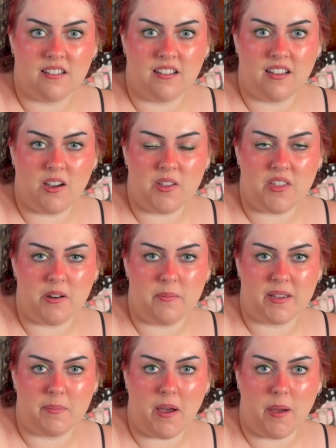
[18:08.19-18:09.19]
I thought I'd
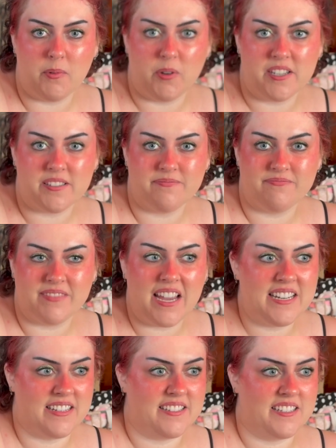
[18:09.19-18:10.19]
make a pop noise.
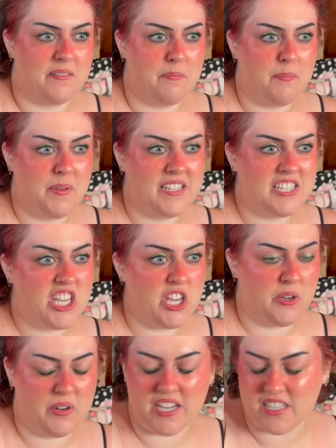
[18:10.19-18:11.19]
It doesn't, but it's
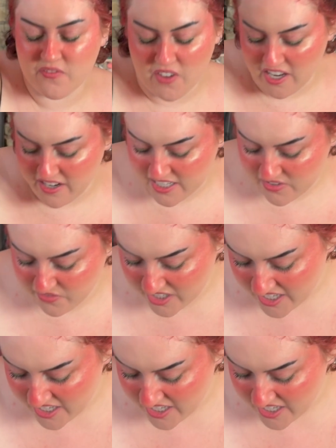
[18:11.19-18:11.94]
cute. It's fun. It's fun to